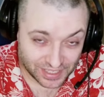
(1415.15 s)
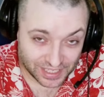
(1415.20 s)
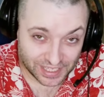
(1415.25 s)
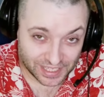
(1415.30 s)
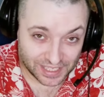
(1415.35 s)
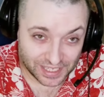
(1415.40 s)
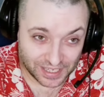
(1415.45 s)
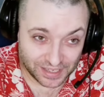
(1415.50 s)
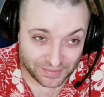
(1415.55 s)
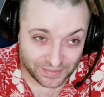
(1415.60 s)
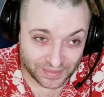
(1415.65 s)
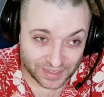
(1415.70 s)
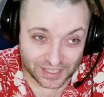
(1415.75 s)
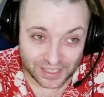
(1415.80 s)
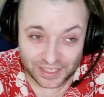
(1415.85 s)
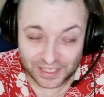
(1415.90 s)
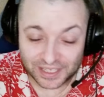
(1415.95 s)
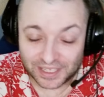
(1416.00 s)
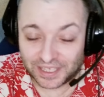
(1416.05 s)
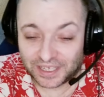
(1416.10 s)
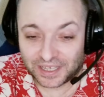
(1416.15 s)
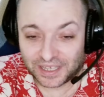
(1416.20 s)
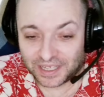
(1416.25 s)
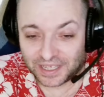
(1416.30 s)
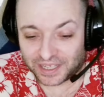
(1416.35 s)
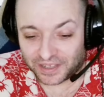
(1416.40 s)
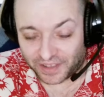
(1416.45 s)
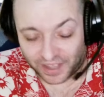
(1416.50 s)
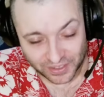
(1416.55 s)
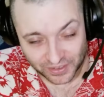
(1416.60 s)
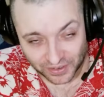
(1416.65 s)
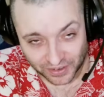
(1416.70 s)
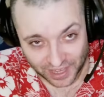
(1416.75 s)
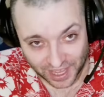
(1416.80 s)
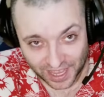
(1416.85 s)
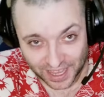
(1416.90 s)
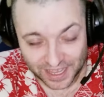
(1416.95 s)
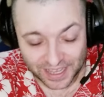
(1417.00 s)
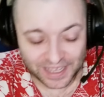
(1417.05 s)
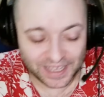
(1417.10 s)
it seems, and that's okay.